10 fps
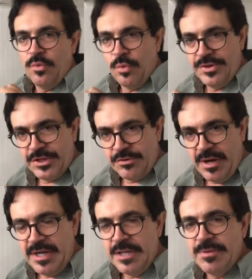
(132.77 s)
With a
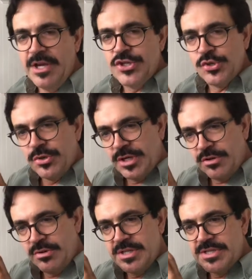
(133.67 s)
grinding paste, you're going to
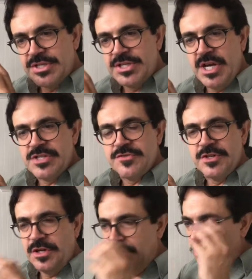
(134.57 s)
increase the size of
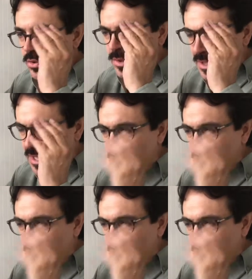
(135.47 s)
the hole,